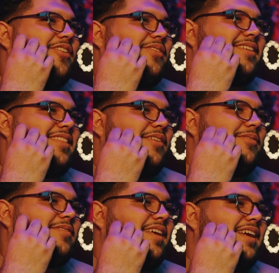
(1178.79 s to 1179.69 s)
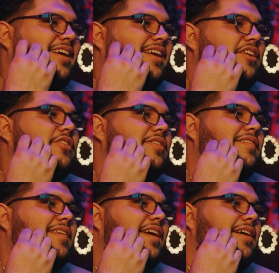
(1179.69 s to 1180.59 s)
joke that was like, you know, they
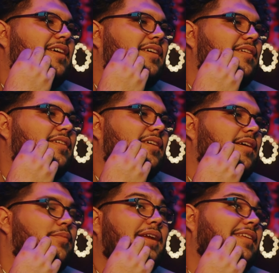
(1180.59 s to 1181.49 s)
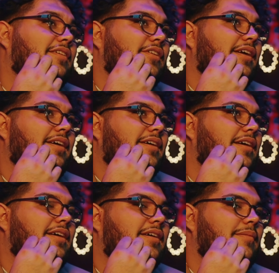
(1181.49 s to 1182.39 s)
say a
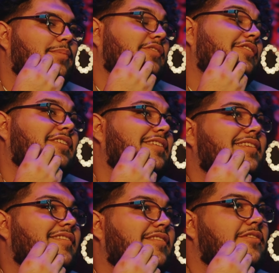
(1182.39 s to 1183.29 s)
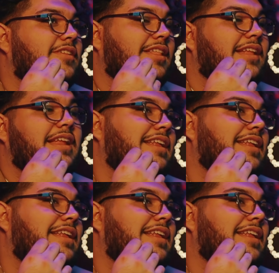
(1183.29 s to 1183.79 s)
paternity test is only like